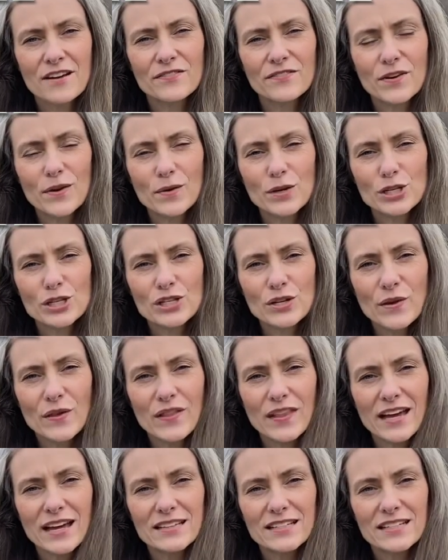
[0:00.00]
Focus on
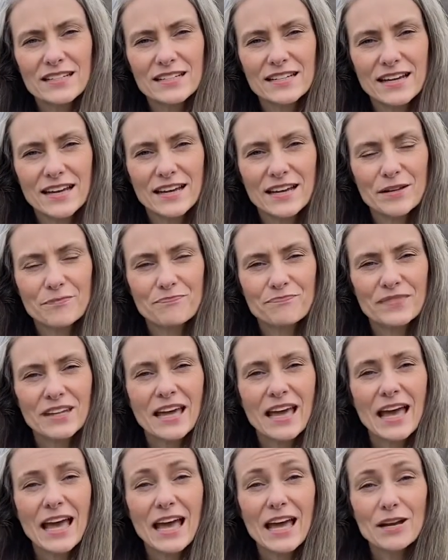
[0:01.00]
that today.
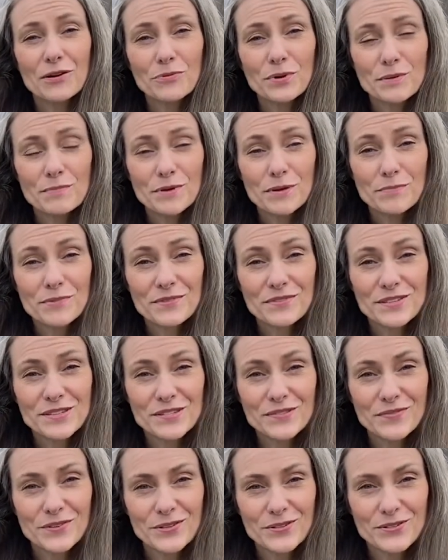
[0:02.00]
And remember this
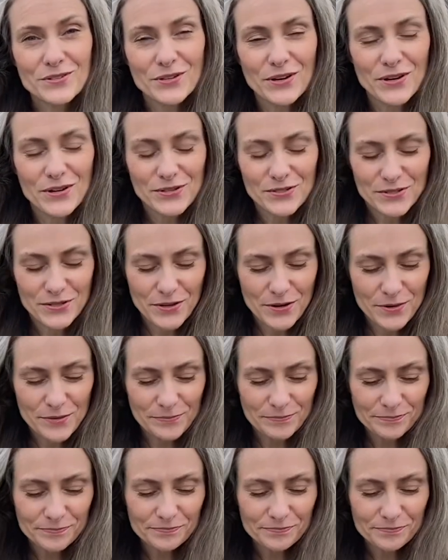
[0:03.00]
verse also.